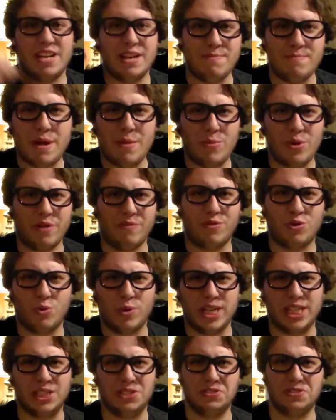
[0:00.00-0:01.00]
in memory of
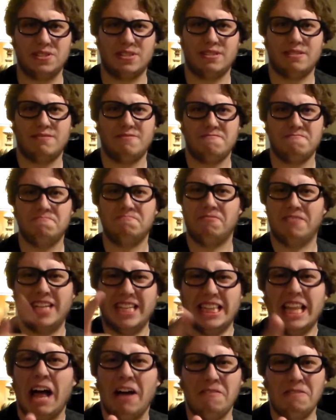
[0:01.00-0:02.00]
Grills.
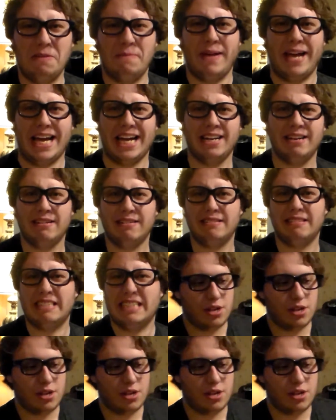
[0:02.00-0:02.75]
Love you, man.